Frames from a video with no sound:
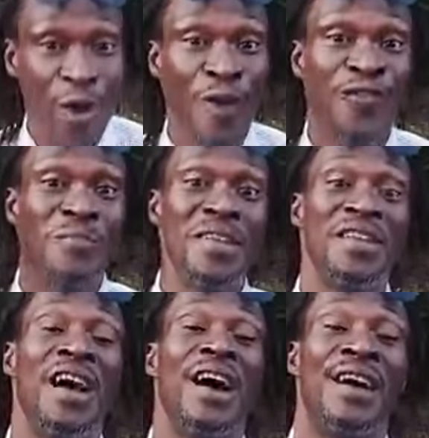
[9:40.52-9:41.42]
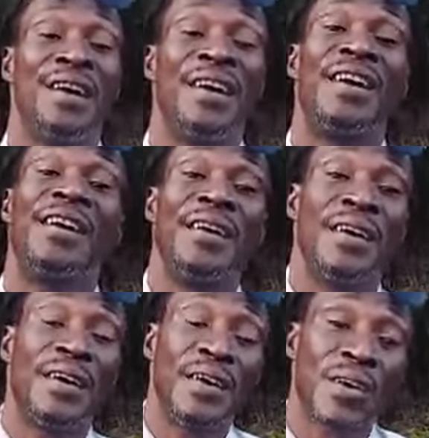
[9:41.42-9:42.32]
of the media?
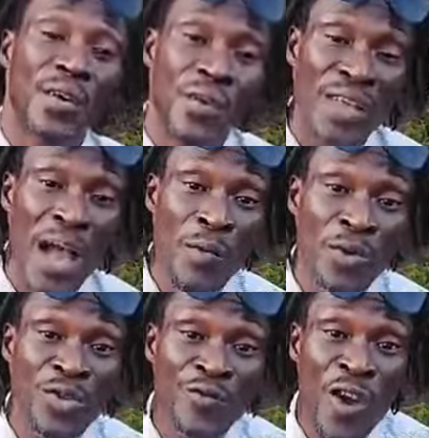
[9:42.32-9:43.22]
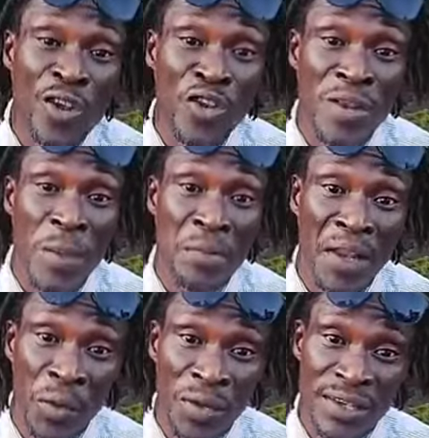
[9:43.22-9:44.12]
Now whose role you be they play
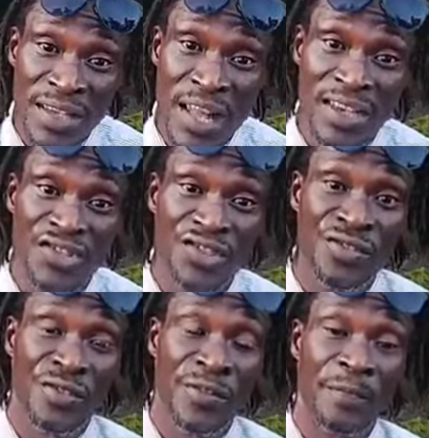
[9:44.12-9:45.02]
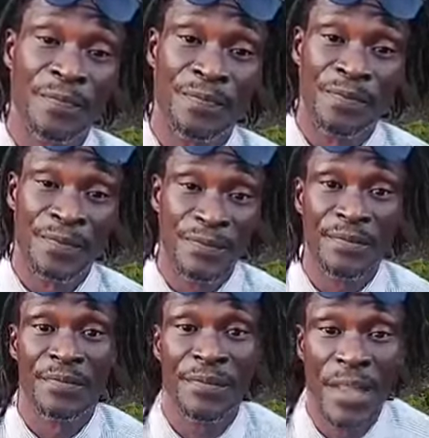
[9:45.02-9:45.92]
during this election?
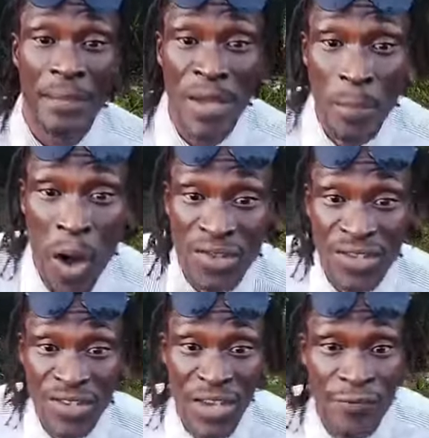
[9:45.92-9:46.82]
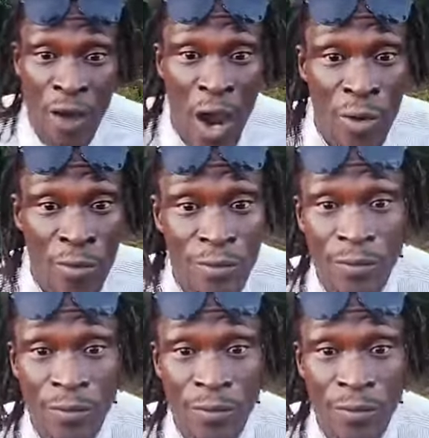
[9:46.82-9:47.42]
Now be a positive role?